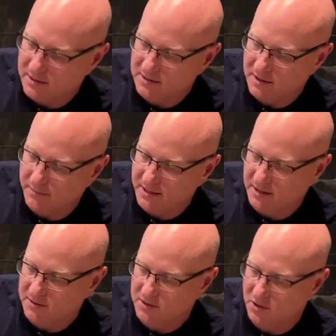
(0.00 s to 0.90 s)
else on my
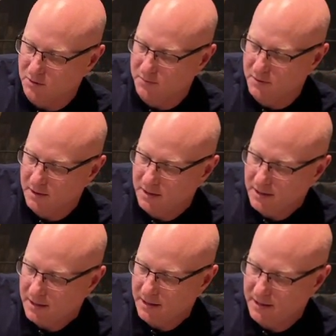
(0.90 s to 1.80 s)
telescope
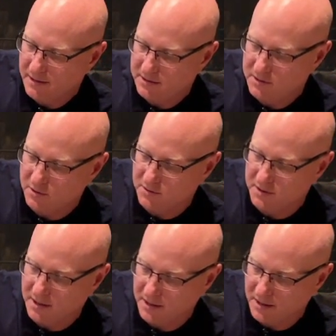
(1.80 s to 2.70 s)
is
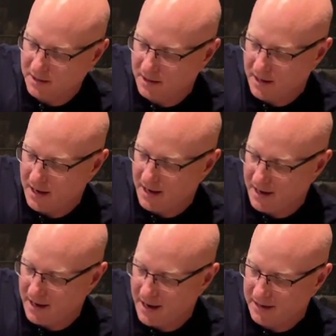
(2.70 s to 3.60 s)
using
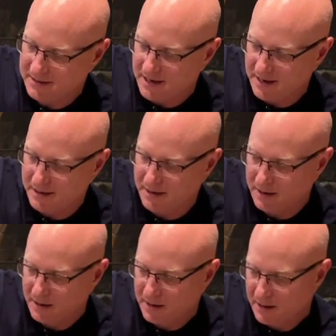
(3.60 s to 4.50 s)
a hex head,
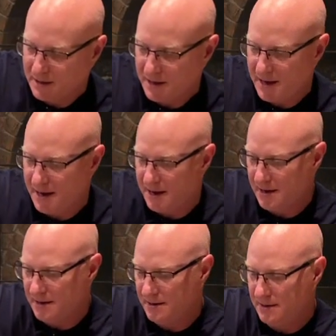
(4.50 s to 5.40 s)

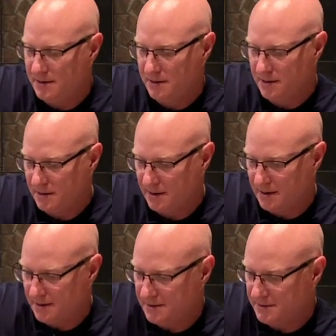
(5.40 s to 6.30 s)
and
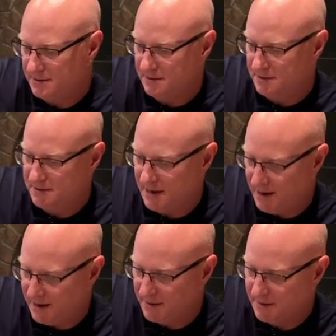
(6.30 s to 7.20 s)
this is
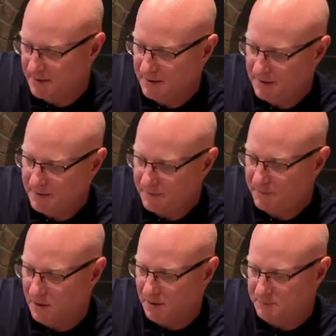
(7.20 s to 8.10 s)
a
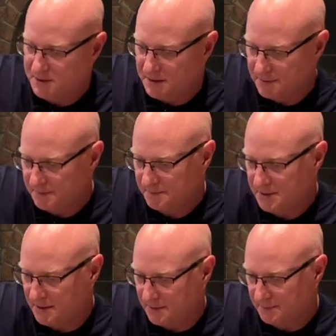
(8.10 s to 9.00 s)
Phillips.
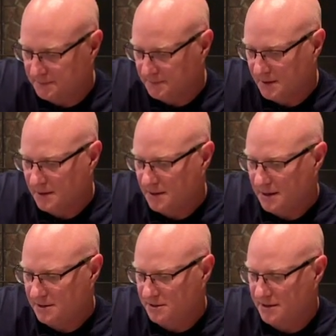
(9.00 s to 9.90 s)
So
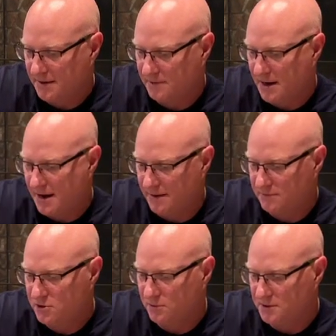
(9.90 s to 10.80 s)
just have to have
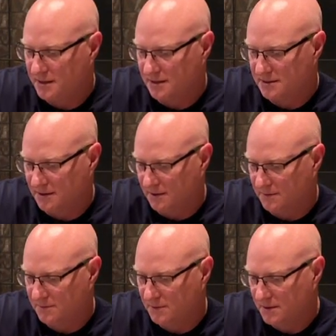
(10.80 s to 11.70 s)
two sets
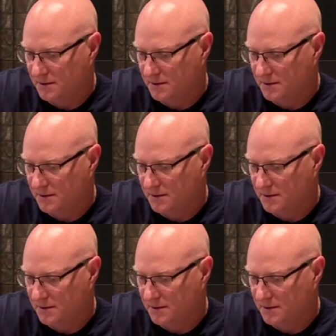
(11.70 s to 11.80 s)
of